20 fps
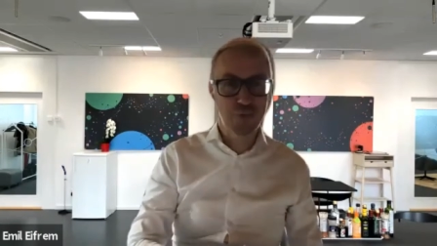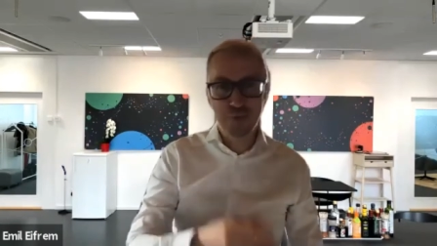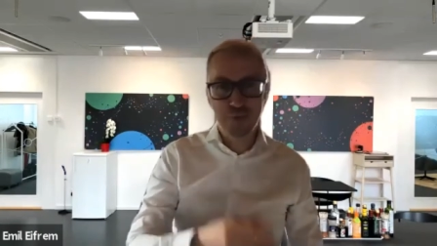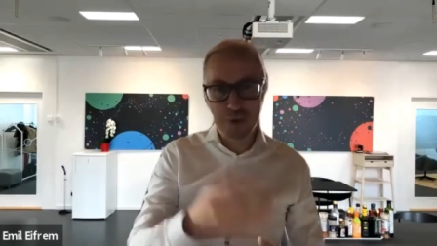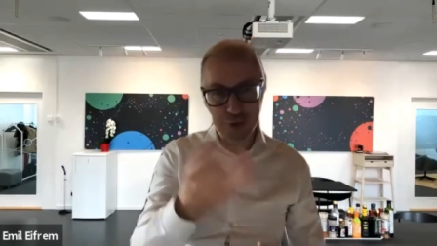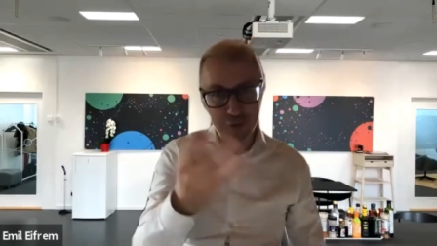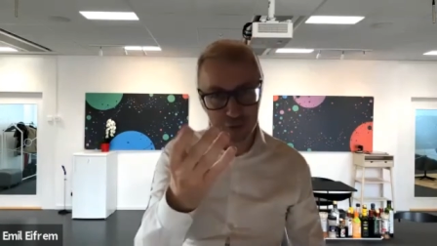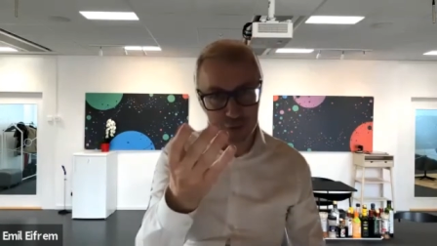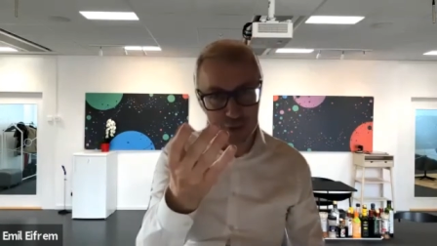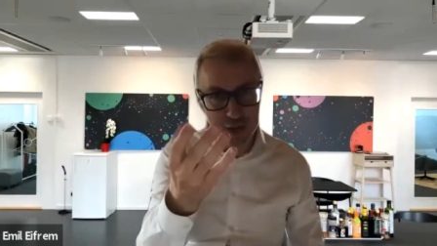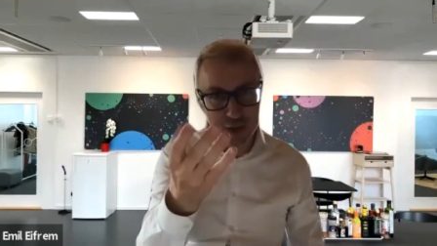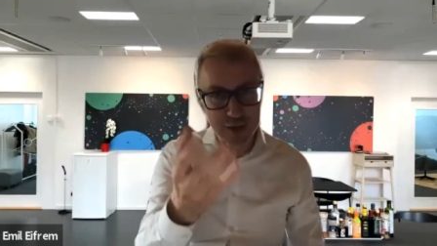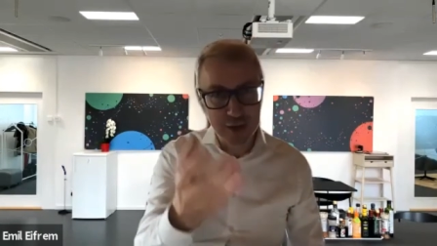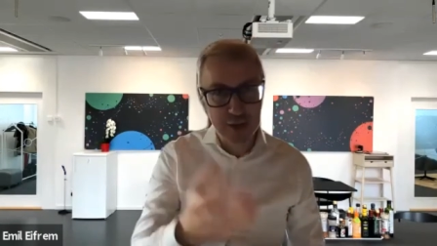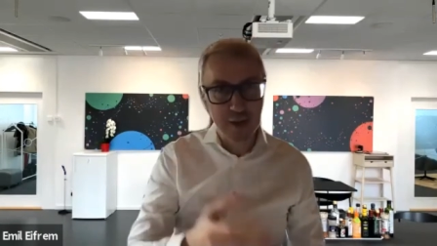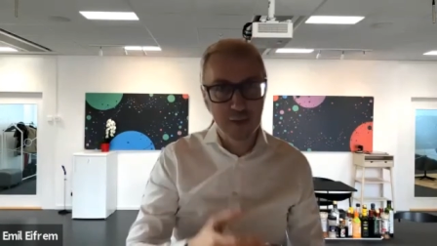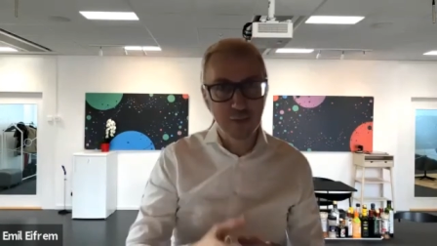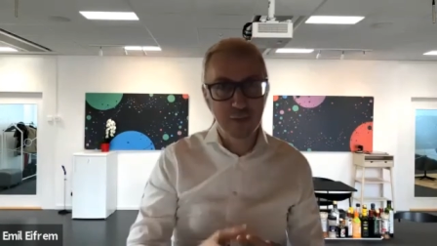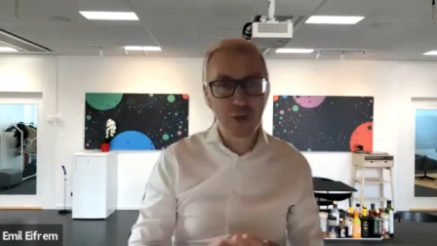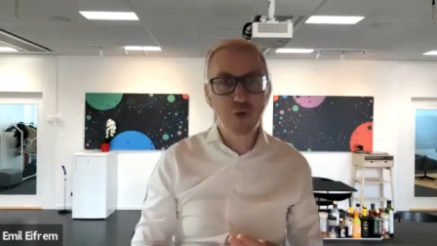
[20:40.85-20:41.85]
You mentioned that
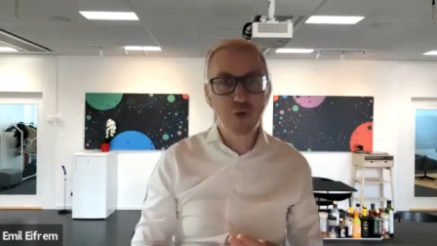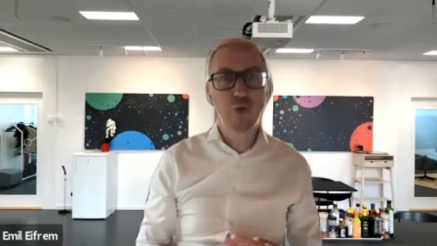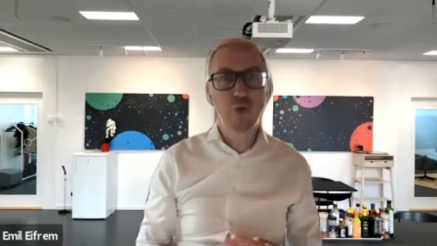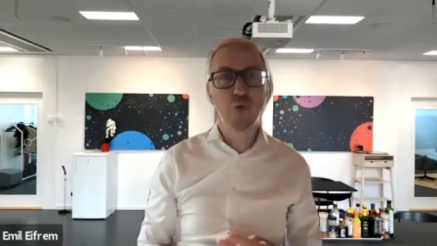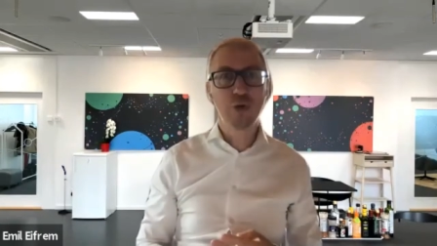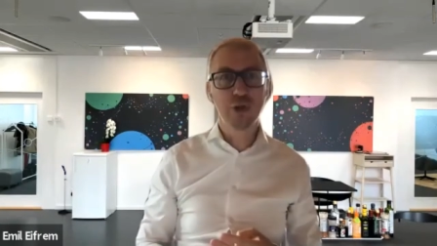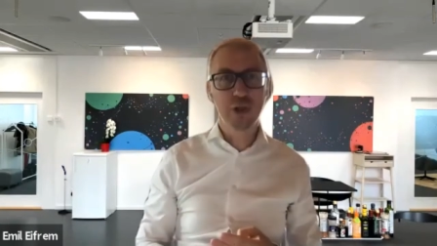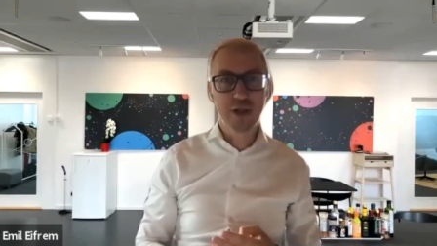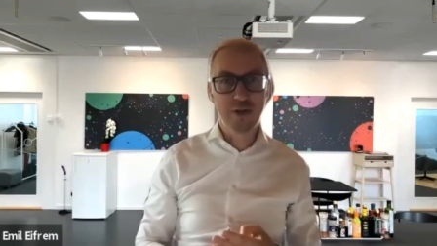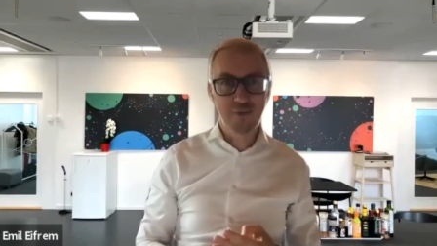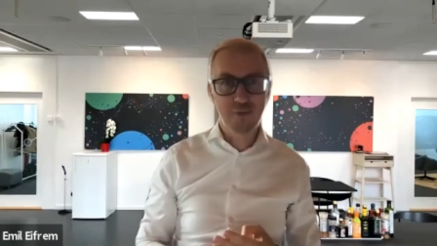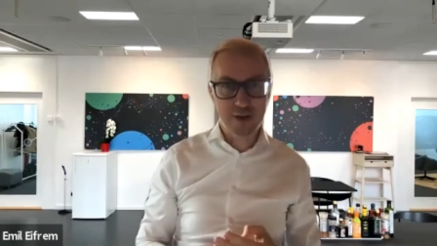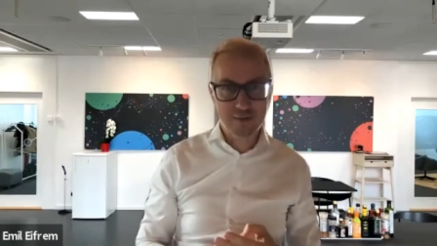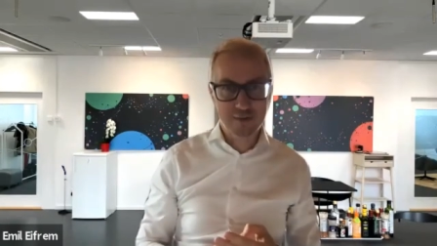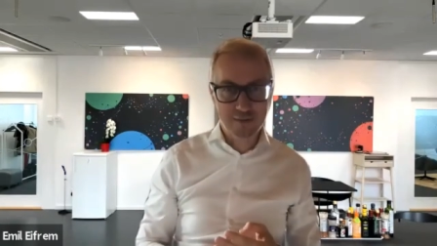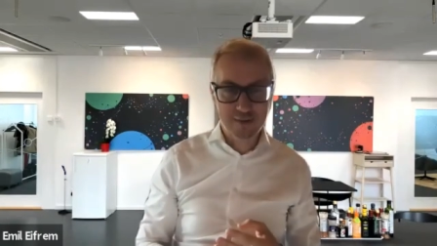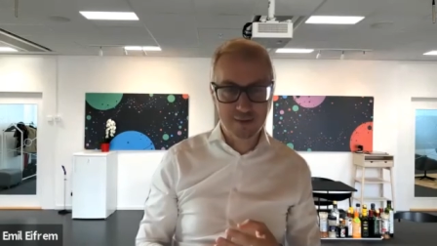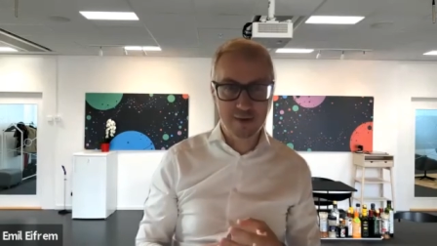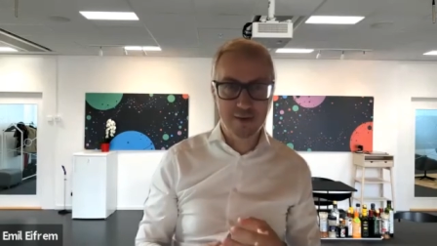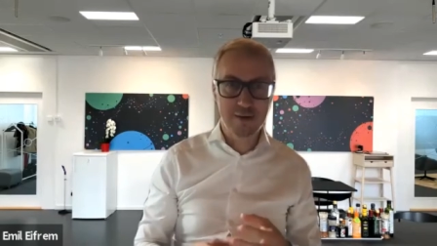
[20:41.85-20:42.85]
Google
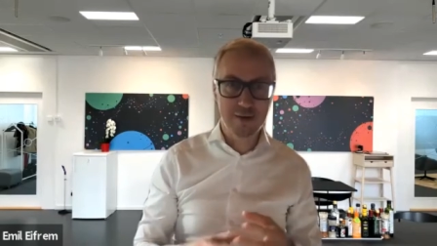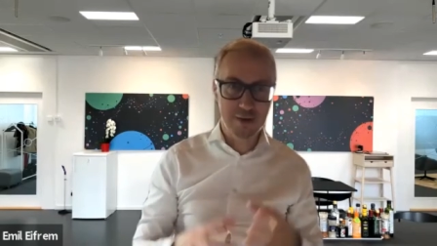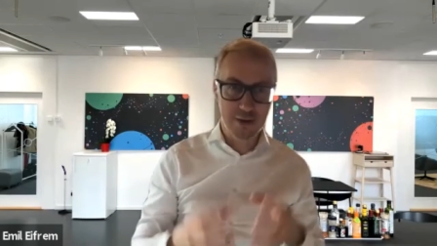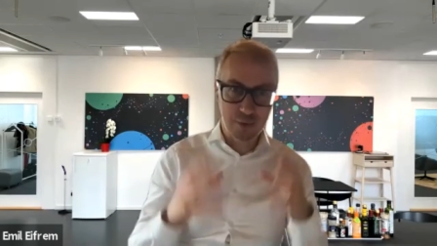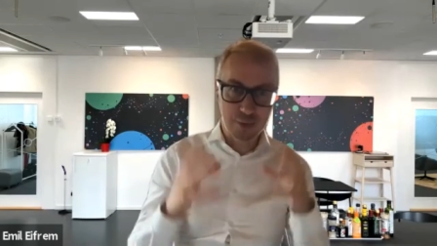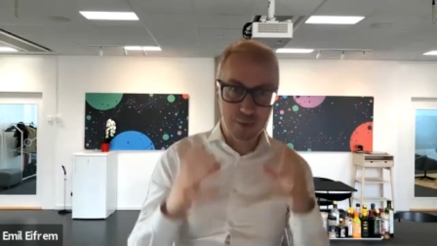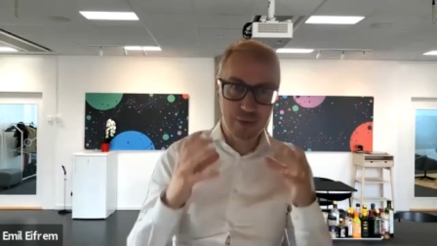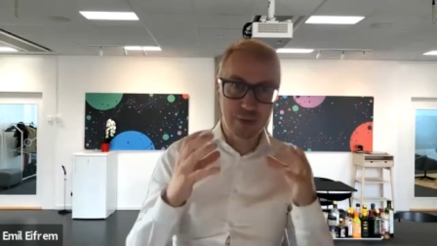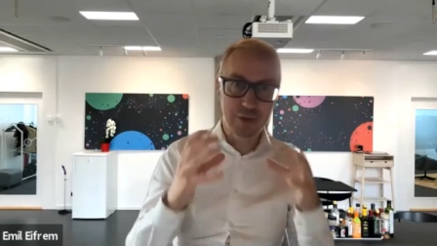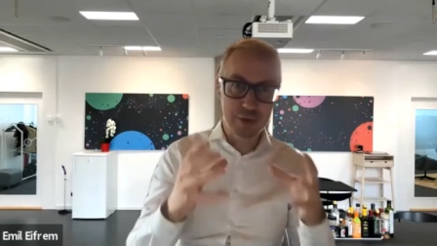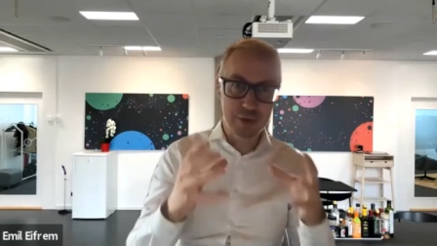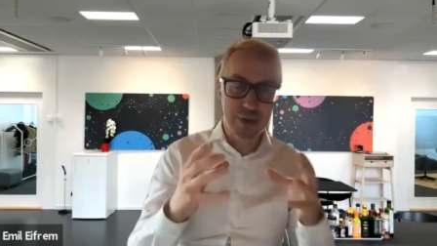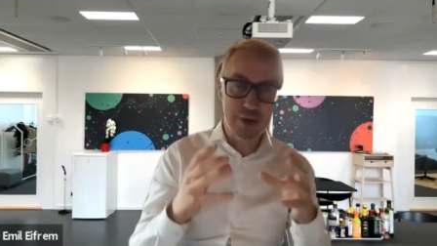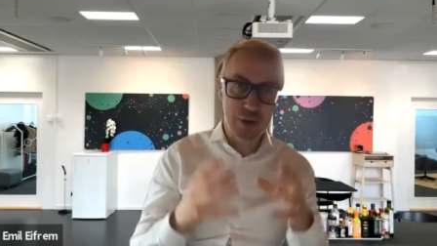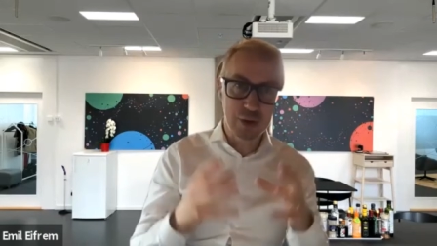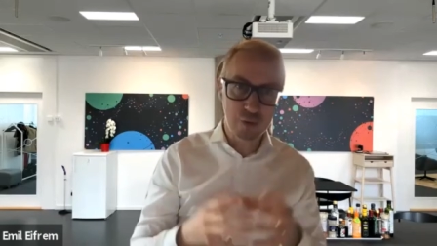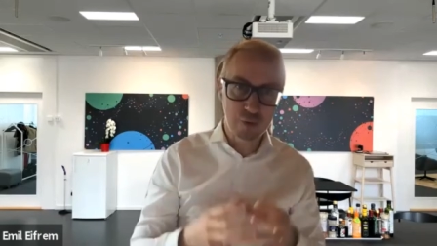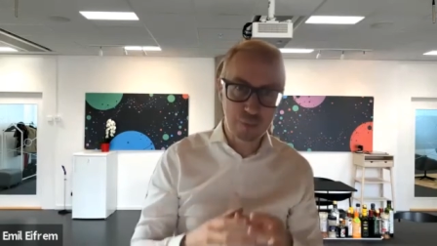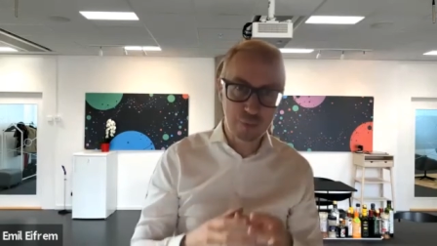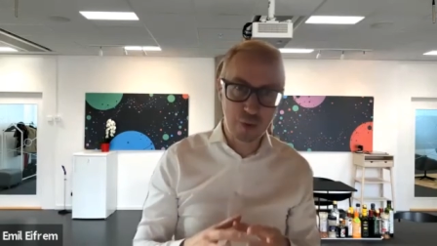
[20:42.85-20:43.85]
invested,
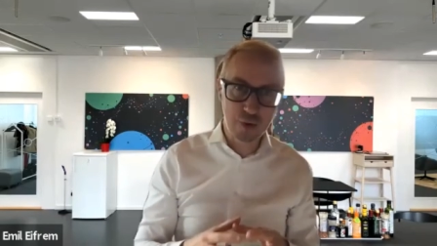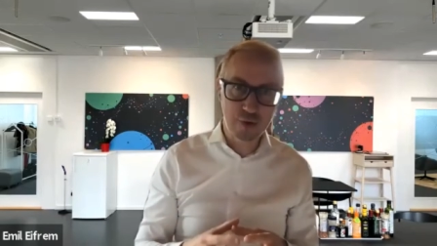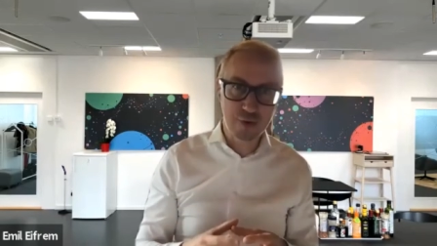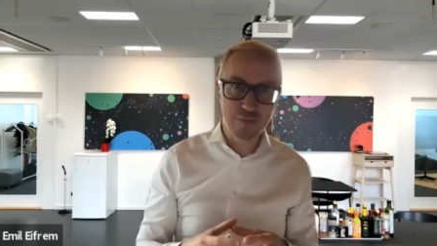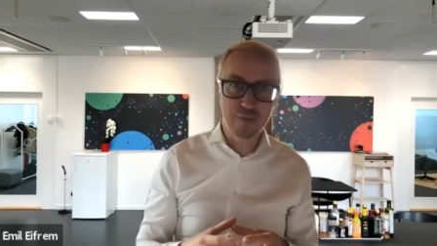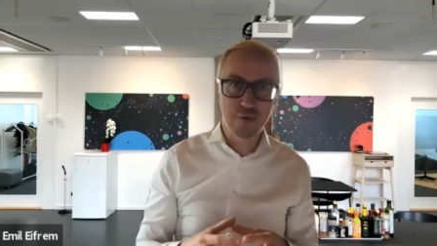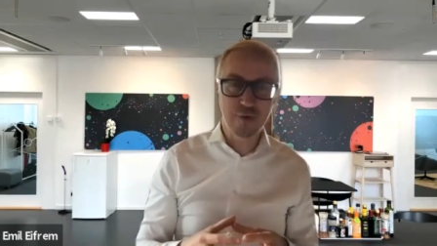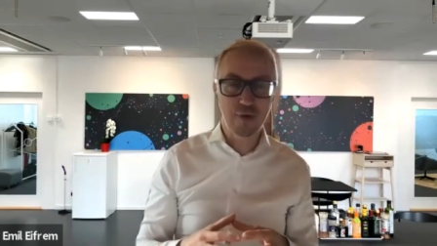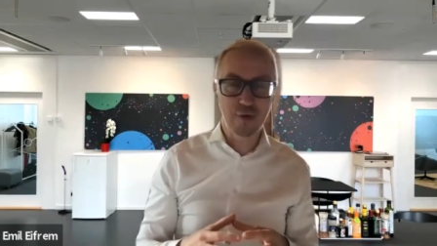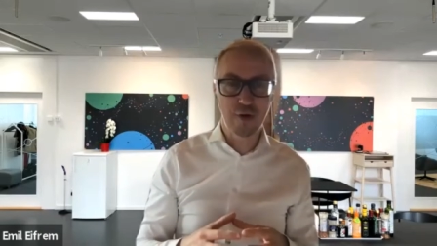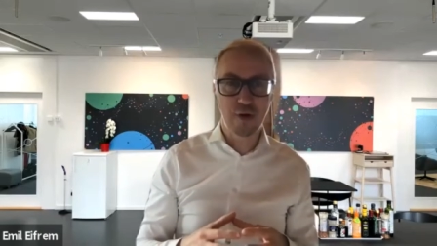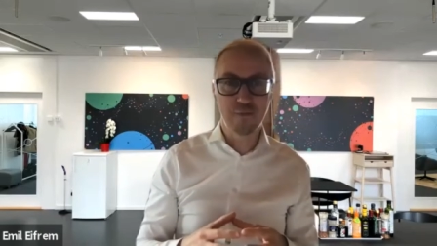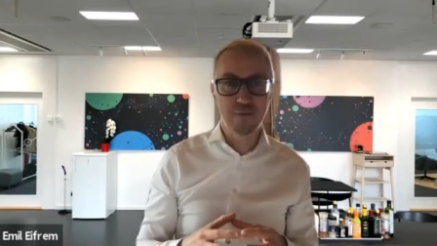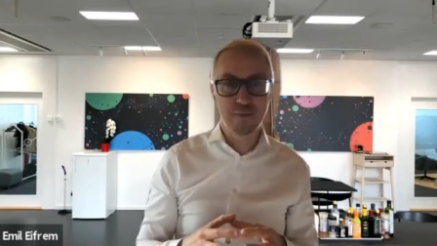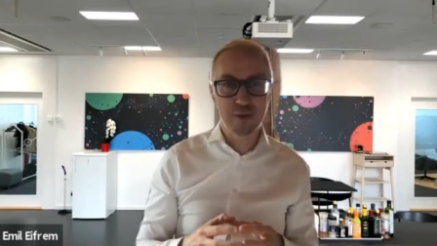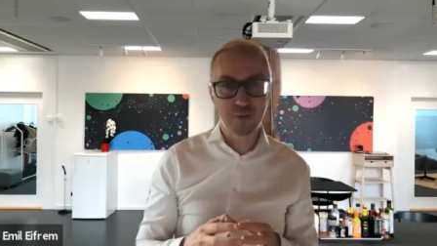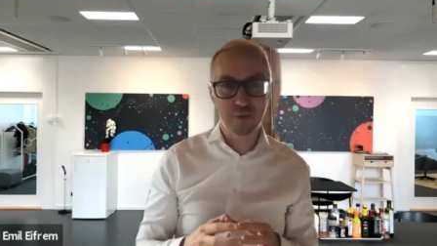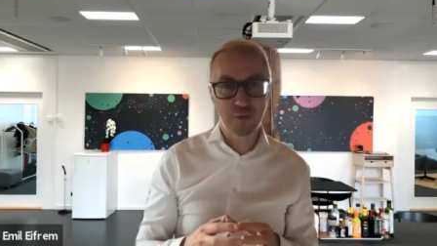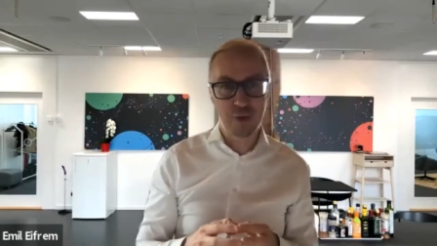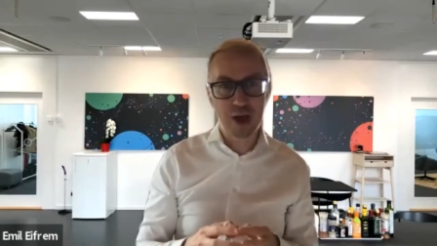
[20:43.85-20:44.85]
as part of
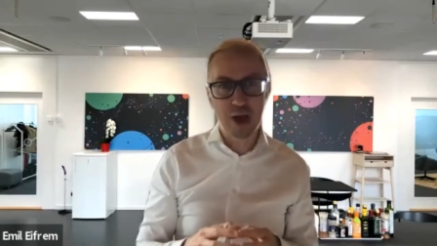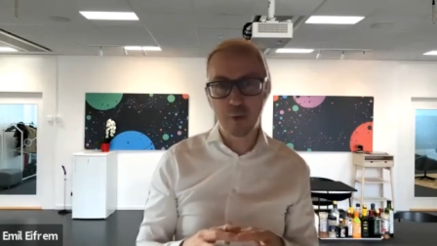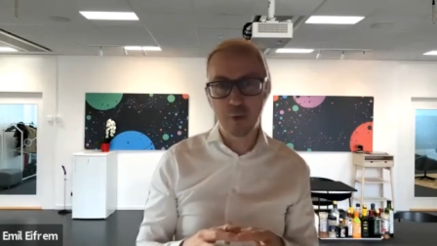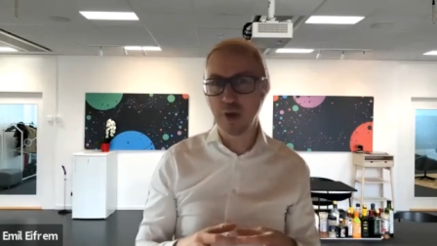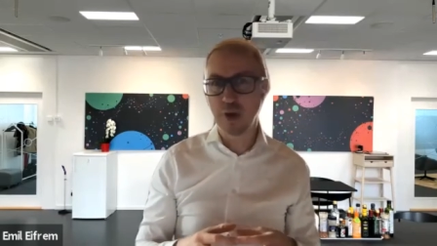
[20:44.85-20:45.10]
this round.